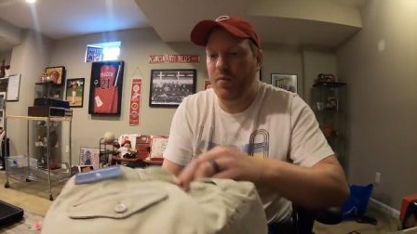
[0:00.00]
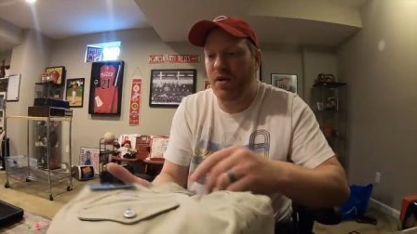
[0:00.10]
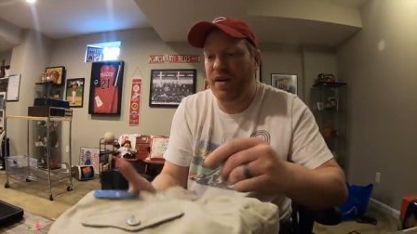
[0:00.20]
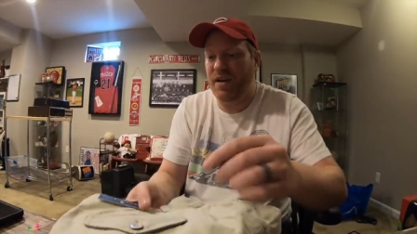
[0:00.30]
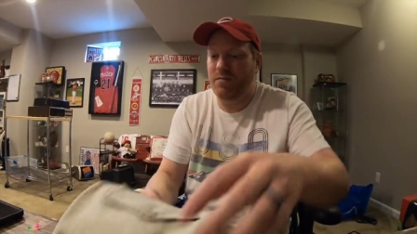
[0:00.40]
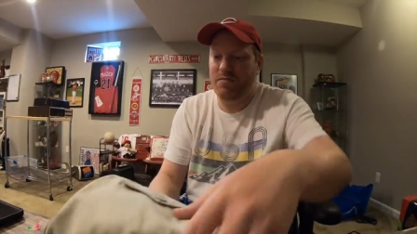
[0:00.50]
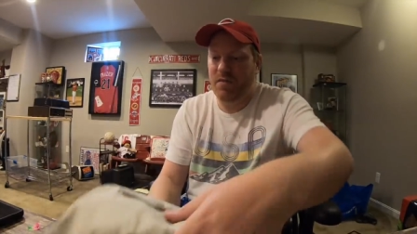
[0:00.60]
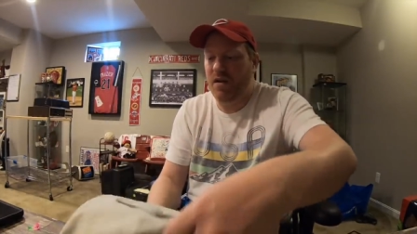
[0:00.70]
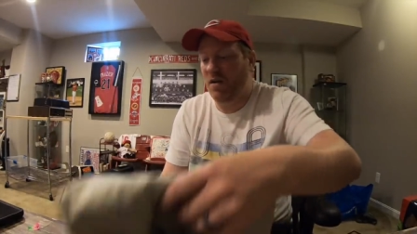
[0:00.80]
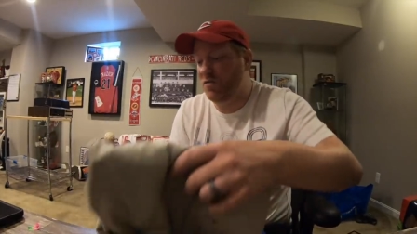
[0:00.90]
probably get,
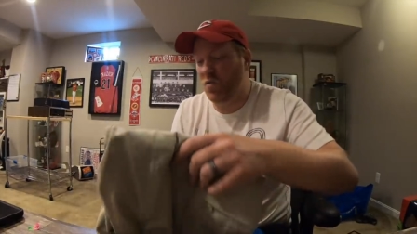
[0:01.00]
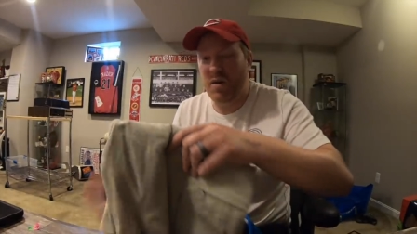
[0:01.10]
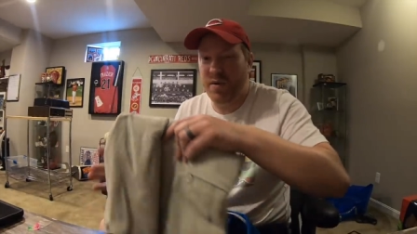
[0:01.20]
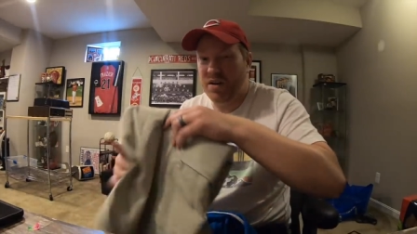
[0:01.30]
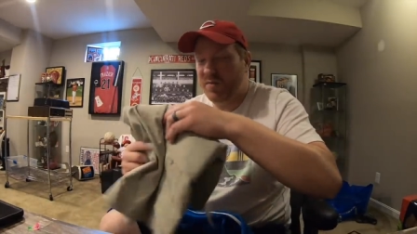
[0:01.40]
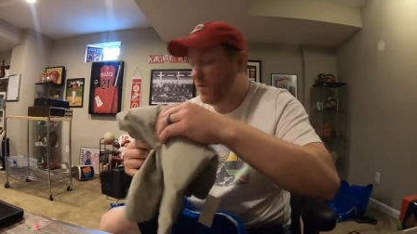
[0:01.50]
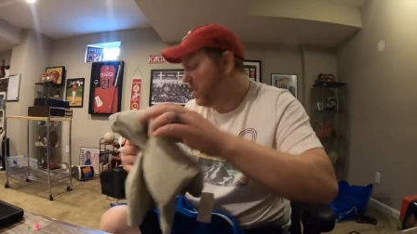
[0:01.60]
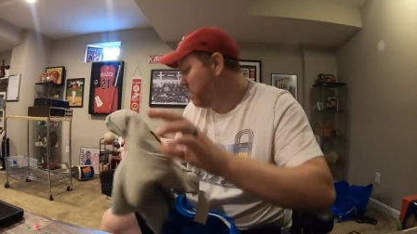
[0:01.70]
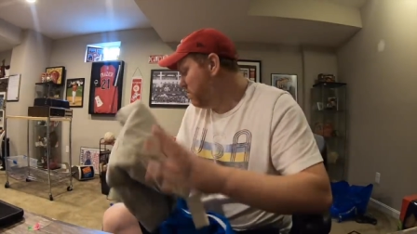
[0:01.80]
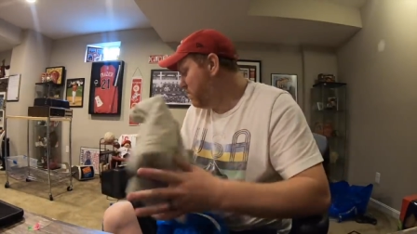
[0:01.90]
I don't know, 20 bucks
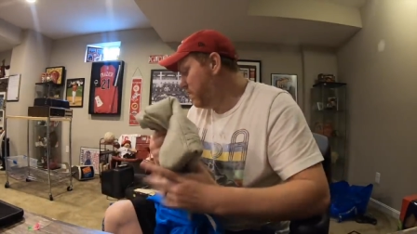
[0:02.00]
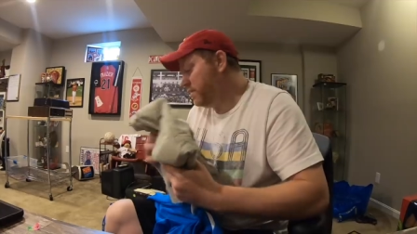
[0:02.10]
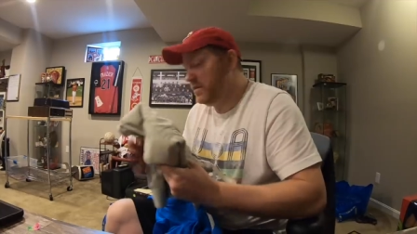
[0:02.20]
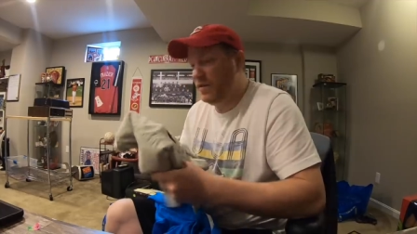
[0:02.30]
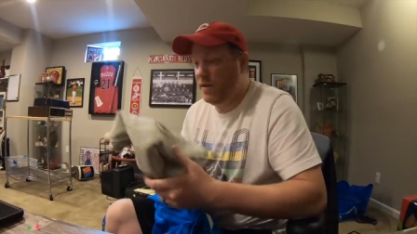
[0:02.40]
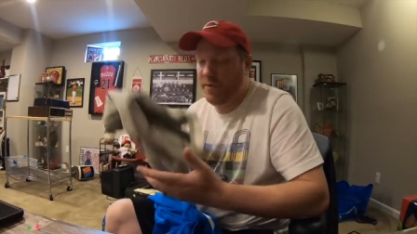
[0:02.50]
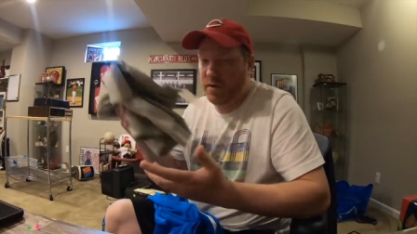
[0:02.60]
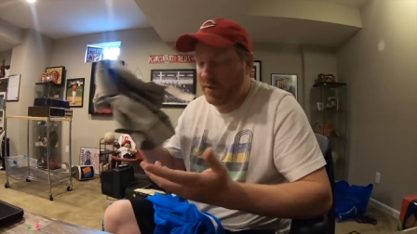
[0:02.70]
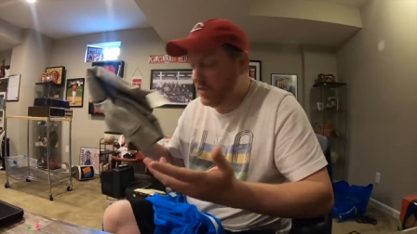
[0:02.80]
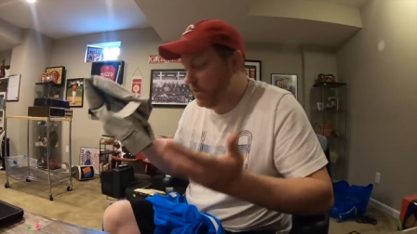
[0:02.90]
maybe. this is the time
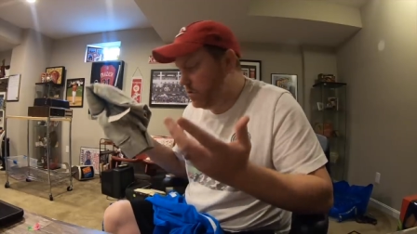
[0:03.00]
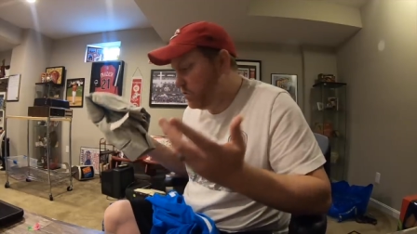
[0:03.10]
you're going to be selling